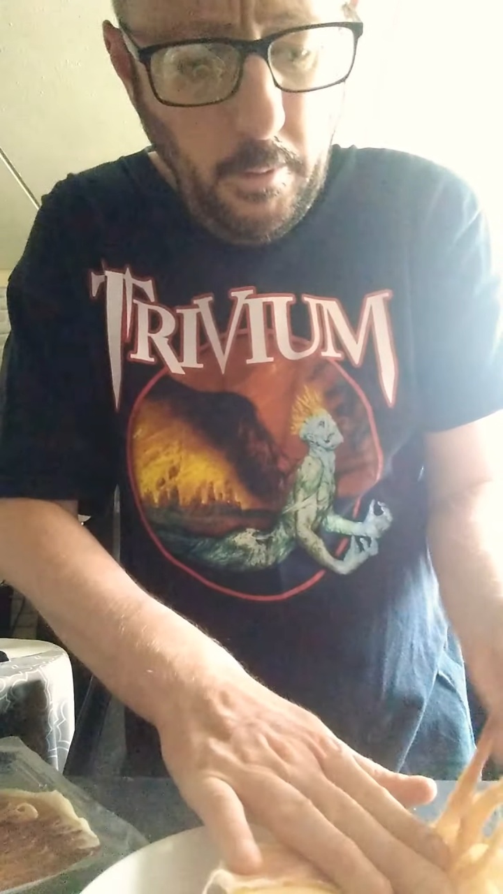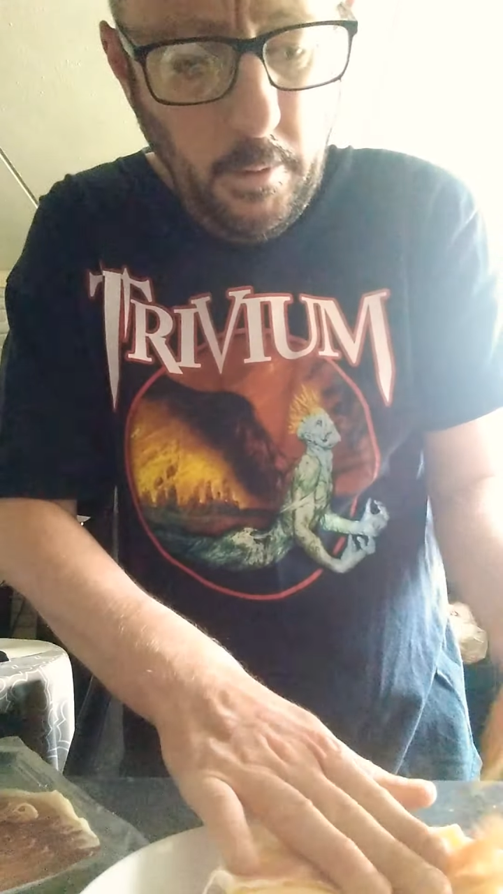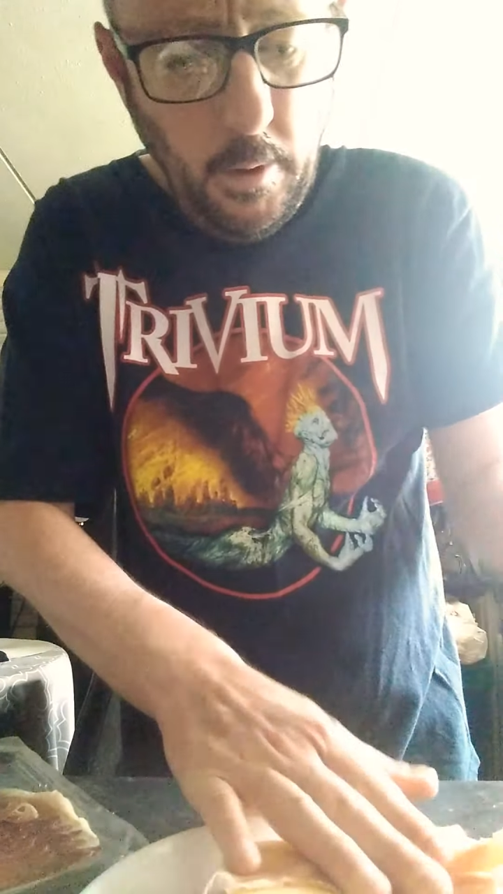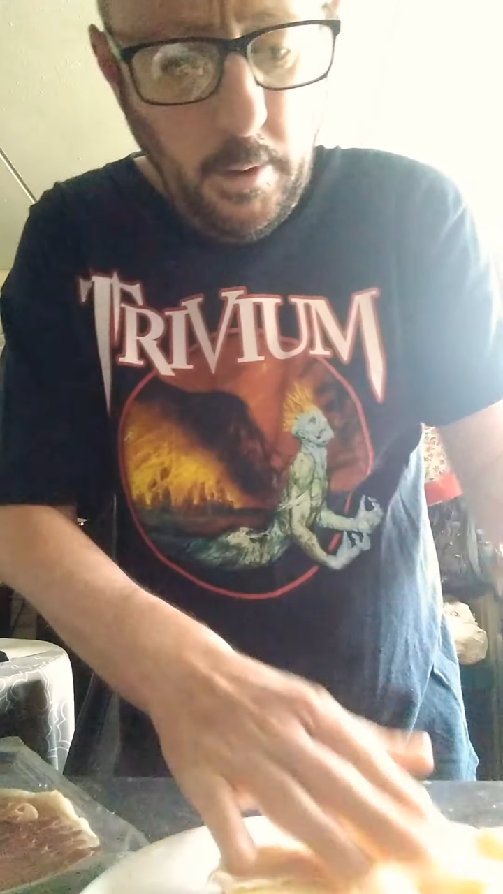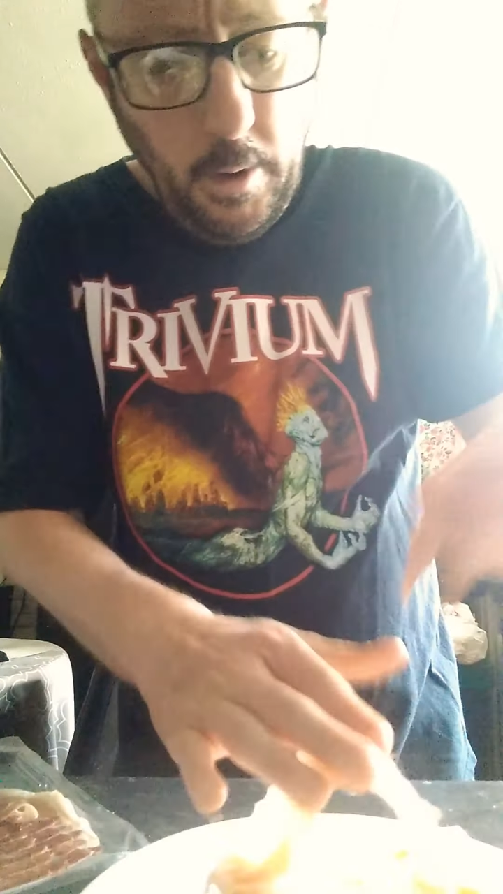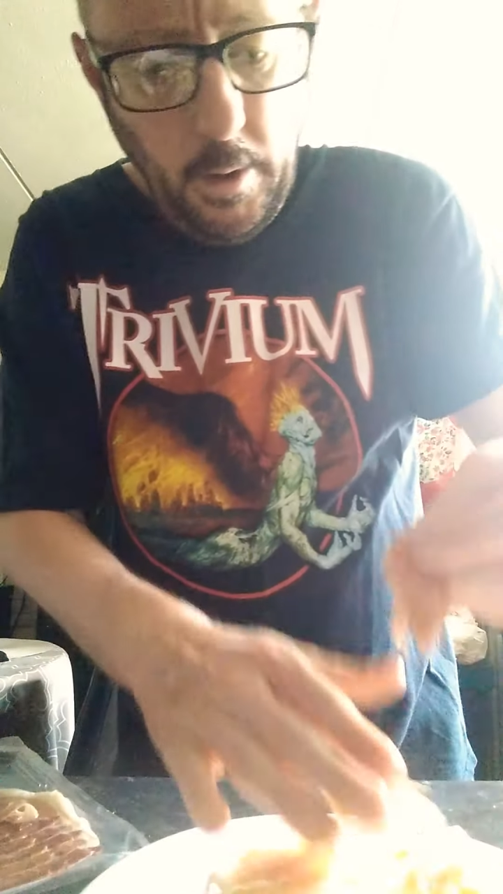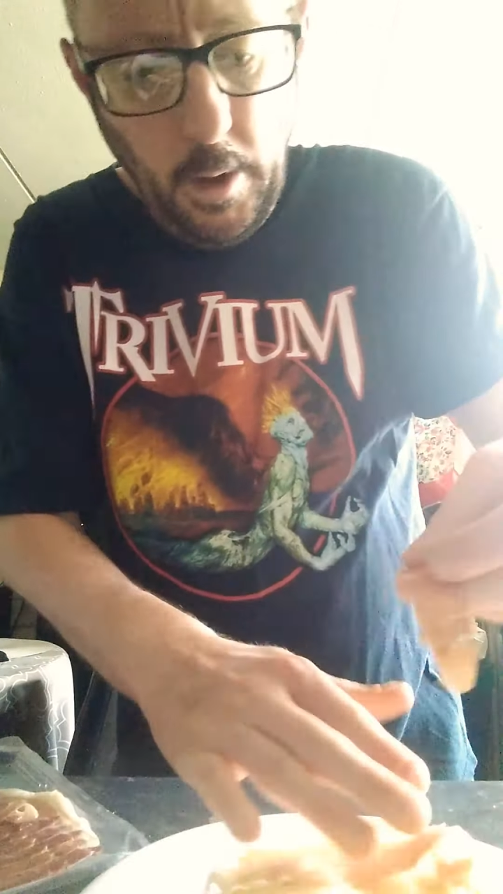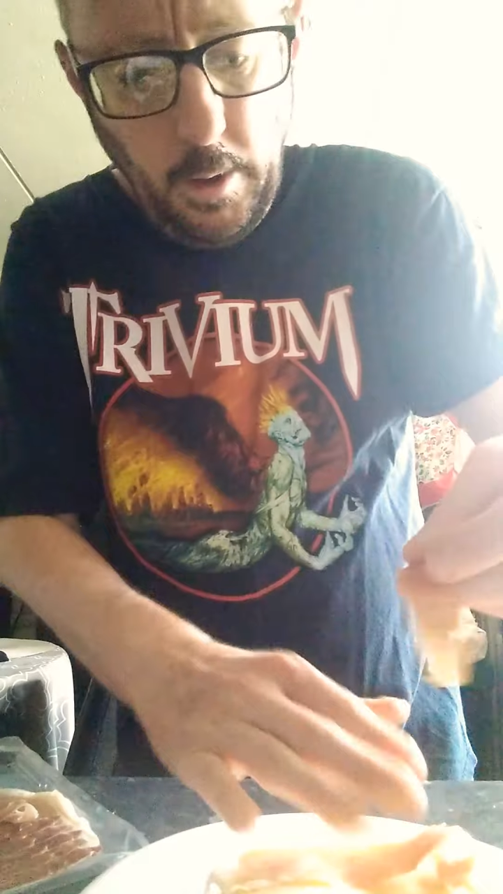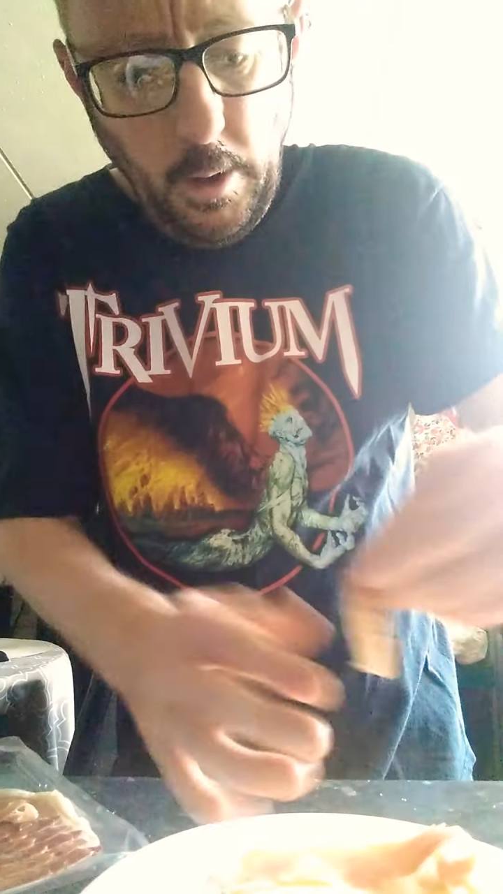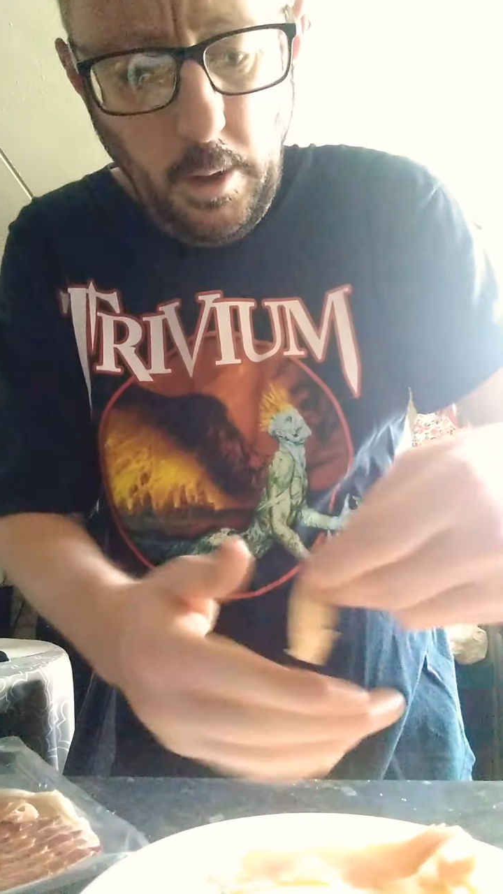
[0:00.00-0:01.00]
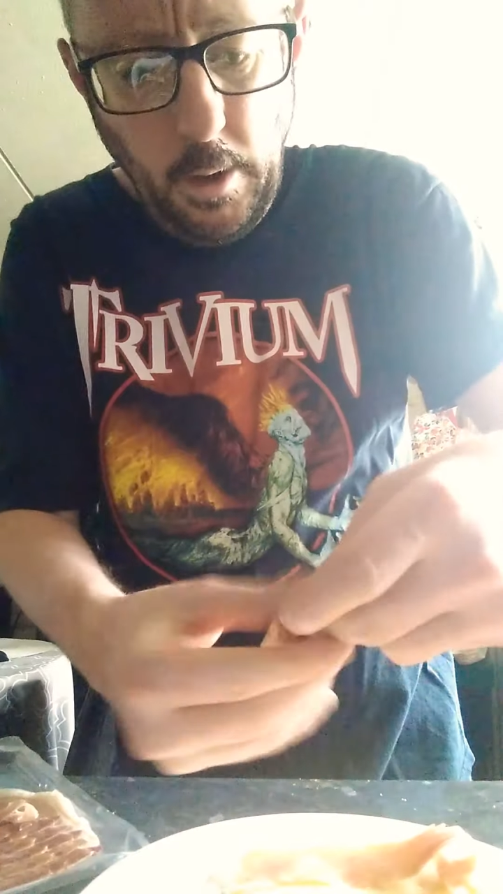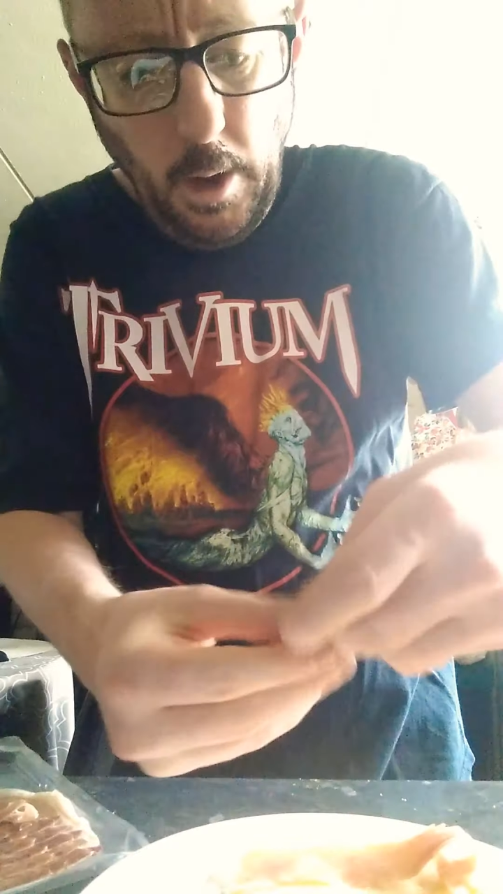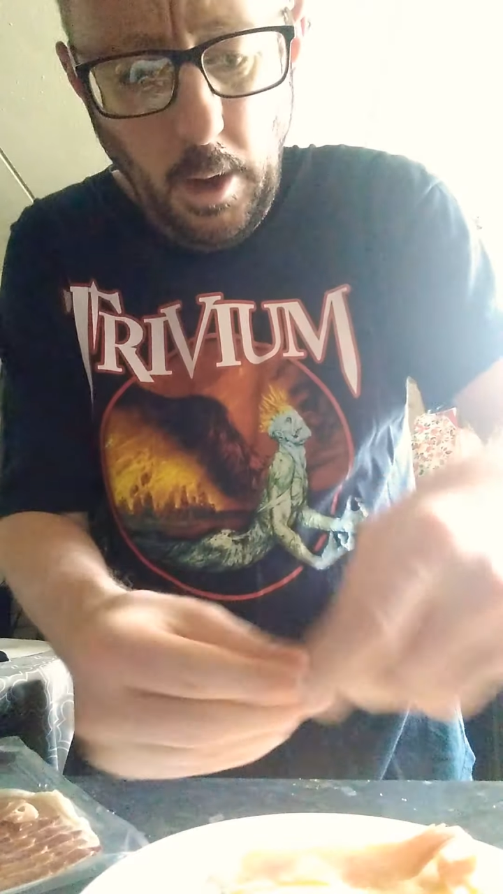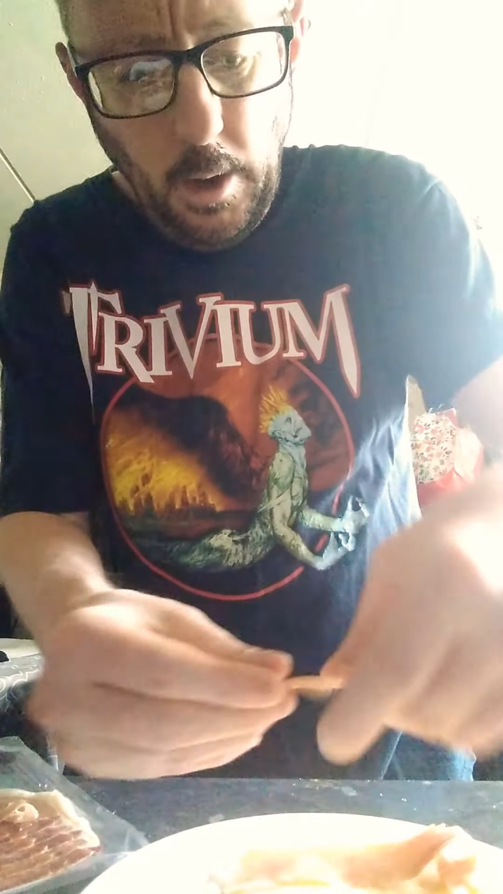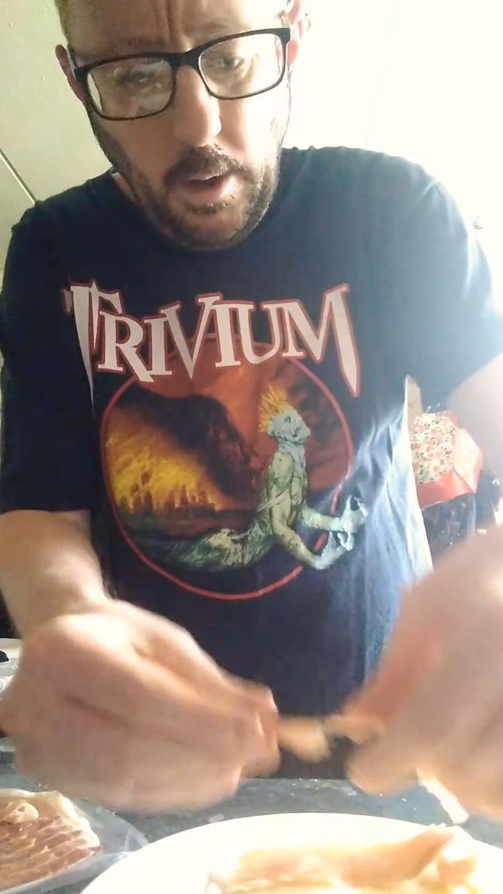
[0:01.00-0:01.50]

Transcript: on at the end of the day.